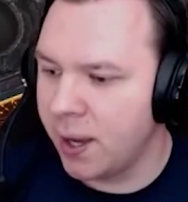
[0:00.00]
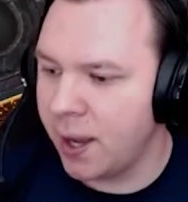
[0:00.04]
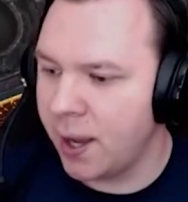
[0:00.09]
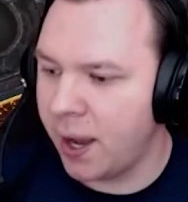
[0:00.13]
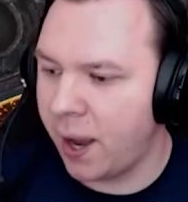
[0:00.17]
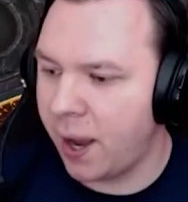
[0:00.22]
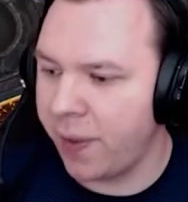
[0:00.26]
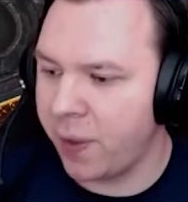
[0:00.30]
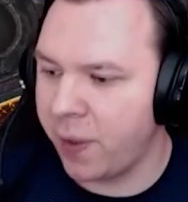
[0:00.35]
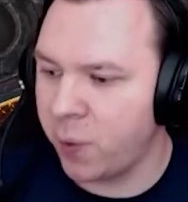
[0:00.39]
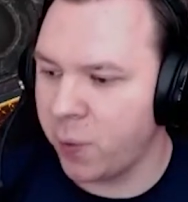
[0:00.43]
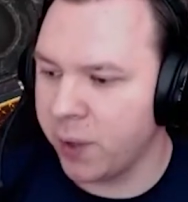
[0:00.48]

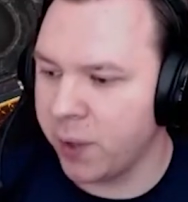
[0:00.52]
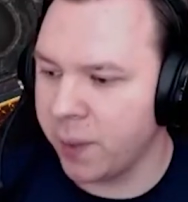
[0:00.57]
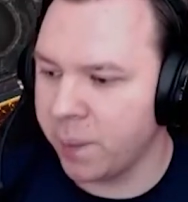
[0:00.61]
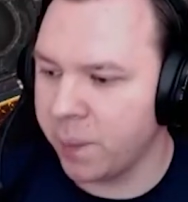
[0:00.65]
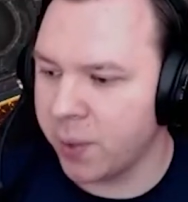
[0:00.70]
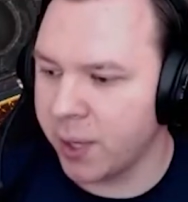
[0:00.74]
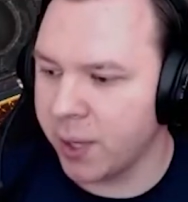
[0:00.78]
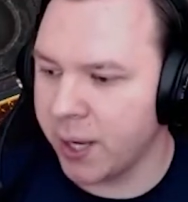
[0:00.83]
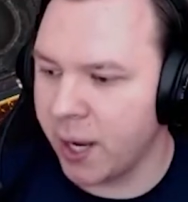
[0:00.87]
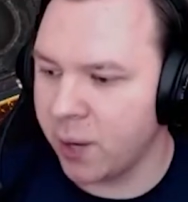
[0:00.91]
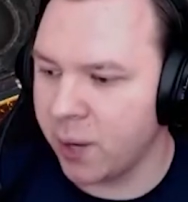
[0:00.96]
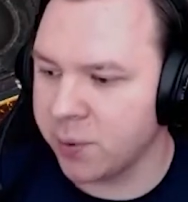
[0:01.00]
and then we can
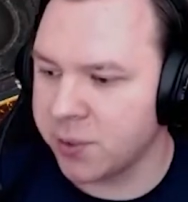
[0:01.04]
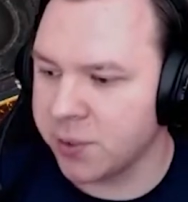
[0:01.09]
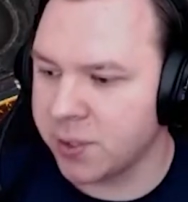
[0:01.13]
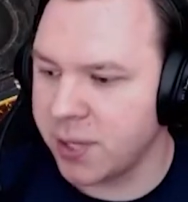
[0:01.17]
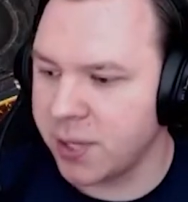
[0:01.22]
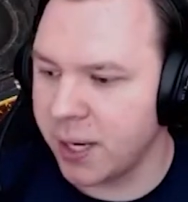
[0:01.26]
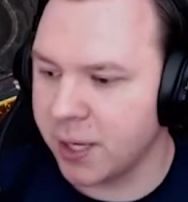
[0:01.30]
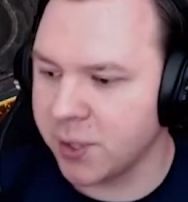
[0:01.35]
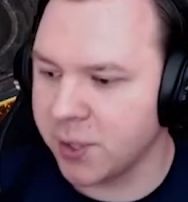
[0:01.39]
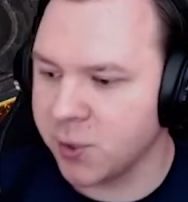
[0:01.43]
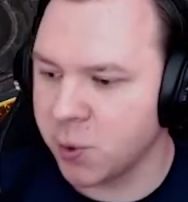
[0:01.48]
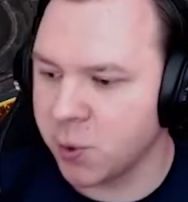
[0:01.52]
bring out
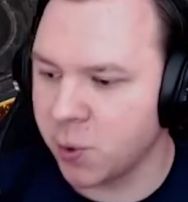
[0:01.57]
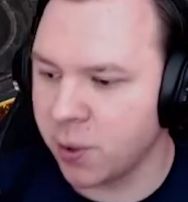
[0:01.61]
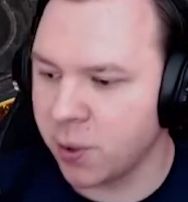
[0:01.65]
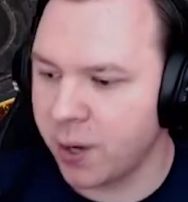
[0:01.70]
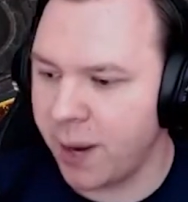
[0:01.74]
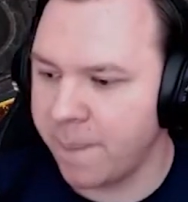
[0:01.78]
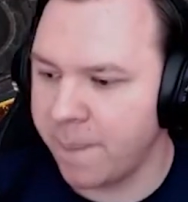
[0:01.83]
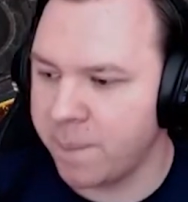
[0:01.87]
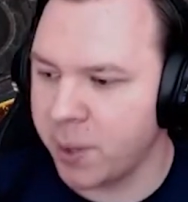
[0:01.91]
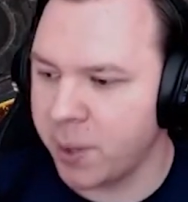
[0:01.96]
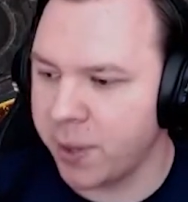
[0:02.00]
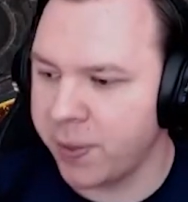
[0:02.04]
Stegosaur
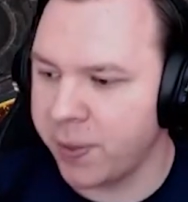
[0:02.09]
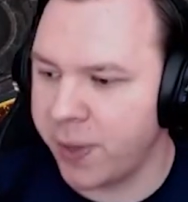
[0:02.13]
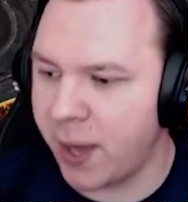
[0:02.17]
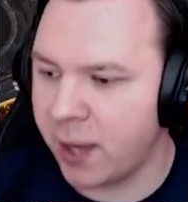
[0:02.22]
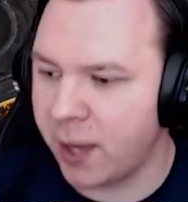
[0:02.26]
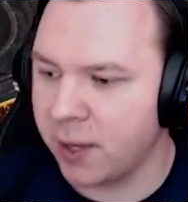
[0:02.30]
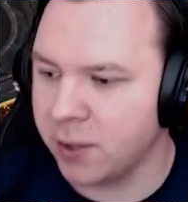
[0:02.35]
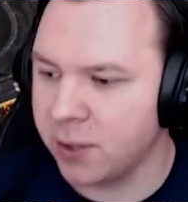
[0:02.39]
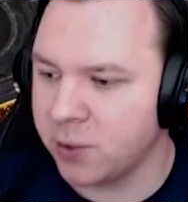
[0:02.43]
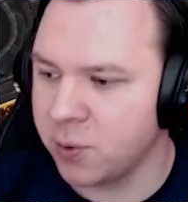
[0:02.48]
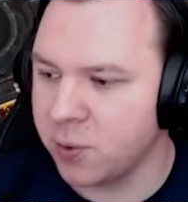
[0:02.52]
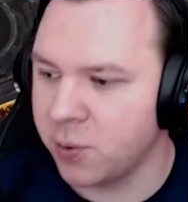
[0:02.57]
and put that
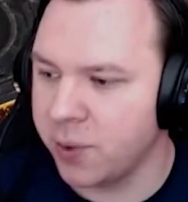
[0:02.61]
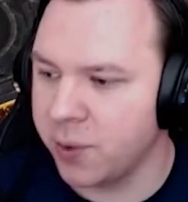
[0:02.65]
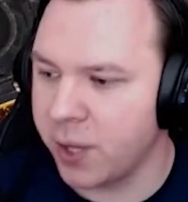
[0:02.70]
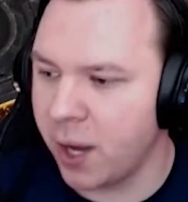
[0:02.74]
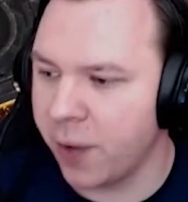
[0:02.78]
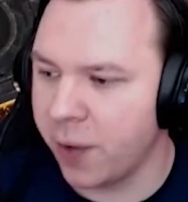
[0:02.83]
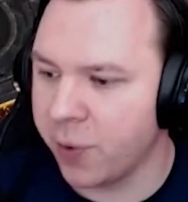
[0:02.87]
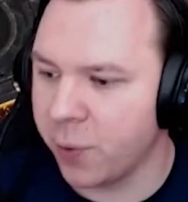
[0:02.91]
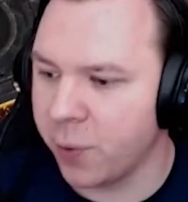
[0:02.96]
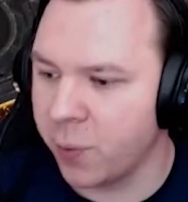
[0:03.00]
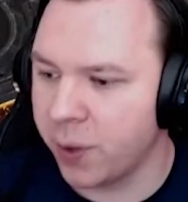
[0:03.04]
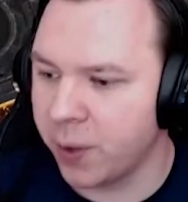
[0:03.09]
into the
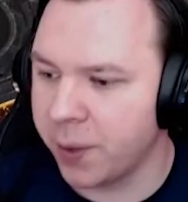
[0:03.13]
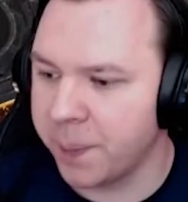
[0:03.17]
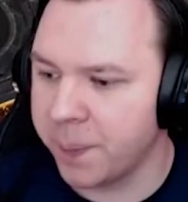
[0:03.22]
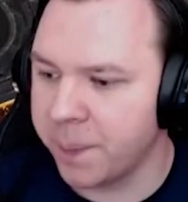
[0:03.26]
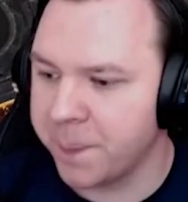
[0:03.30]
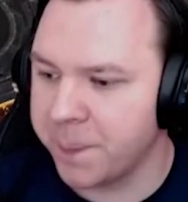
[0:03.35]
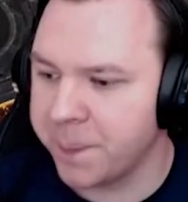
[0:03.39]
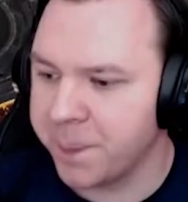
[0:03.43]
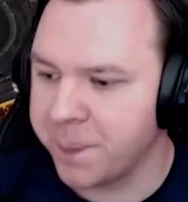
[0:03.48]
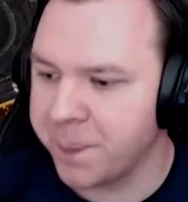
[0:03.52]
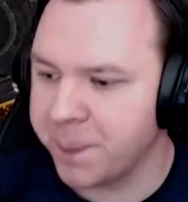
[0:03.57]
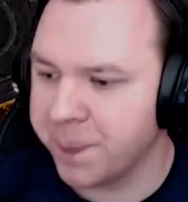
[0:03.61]
other one.
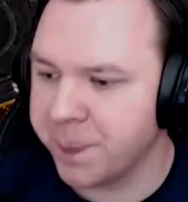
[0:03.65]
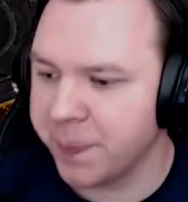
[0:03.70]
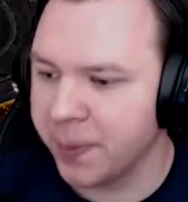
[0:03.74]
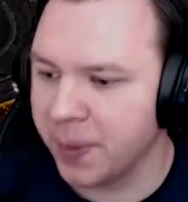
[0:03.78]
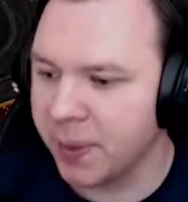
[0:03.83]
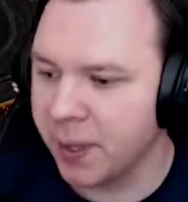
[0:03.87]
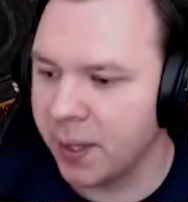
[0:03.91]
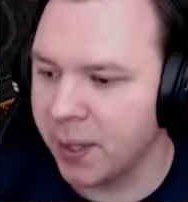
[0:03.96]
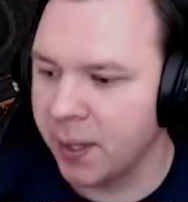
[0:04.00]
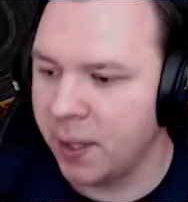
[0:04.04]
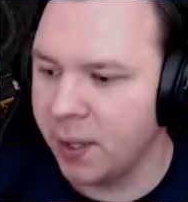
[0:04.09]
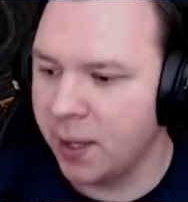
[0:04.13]

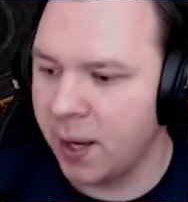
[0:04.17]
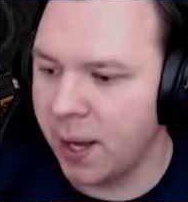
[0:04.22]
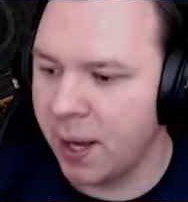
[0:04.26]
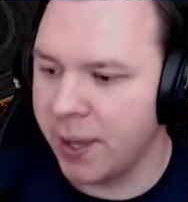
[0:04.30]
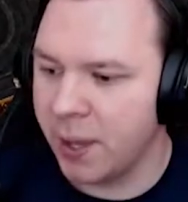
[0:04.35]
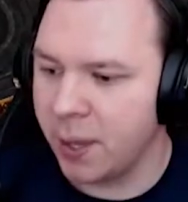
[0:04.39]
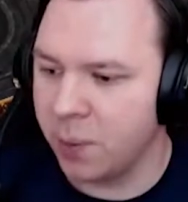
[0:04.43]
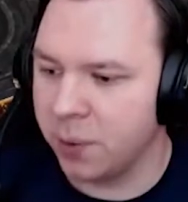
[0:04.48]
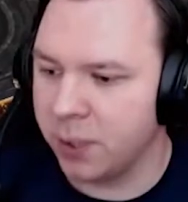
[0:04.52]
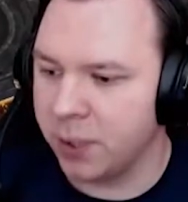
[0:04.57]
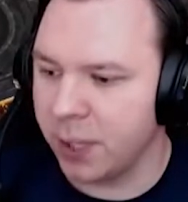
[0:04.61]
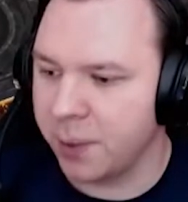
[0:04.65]
And that
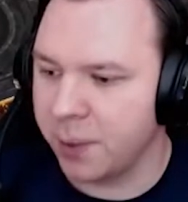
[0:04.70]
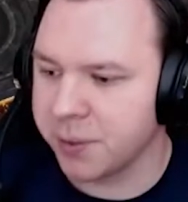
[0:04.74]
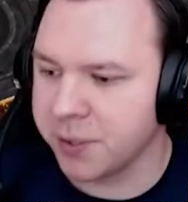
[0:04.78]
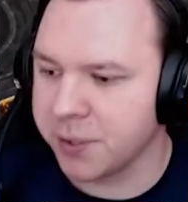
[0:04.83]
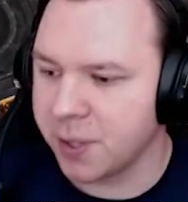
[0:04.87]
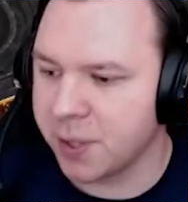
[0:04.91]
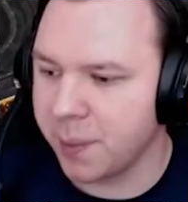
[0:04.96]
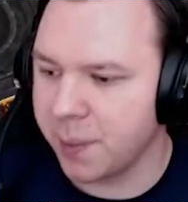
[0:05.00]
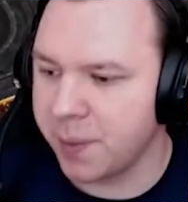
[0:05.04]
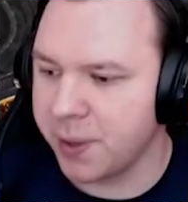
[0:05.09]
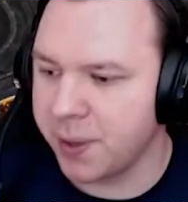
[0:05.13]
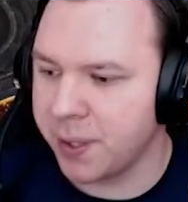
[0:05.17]
will allow us to
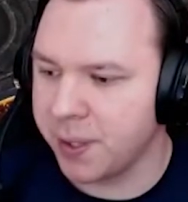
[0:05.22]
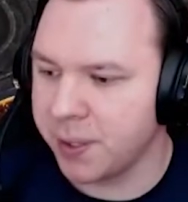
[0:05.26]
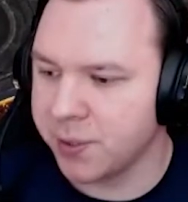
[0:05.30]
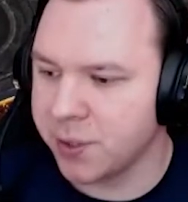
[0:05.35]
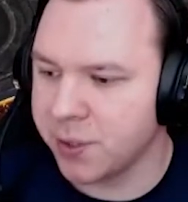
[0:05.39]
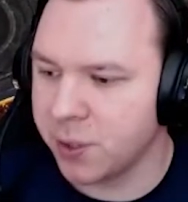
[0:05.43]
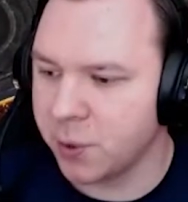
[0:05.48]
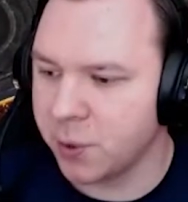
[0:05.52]
summon these two.